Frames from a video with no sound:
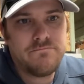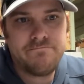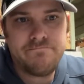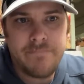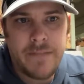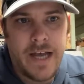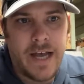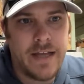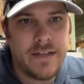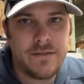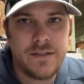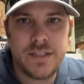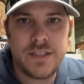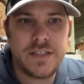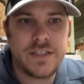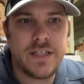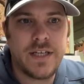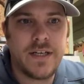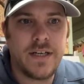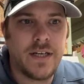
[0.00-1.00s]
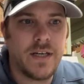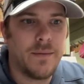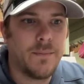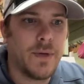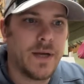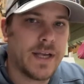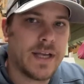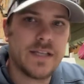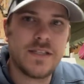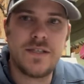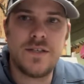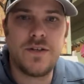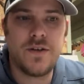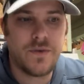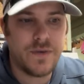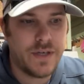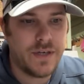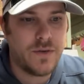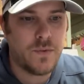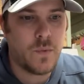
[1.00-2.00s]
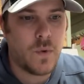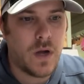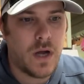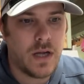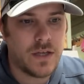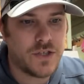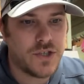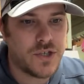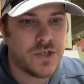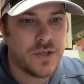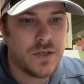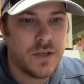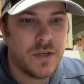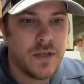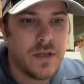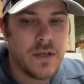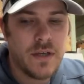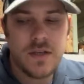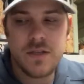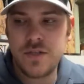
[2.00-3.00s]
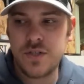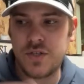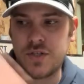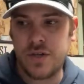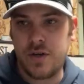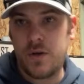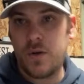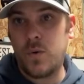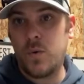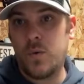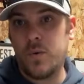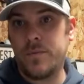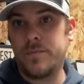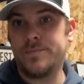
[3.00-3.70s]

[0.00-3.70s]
I just said I guess you don't need to watch. So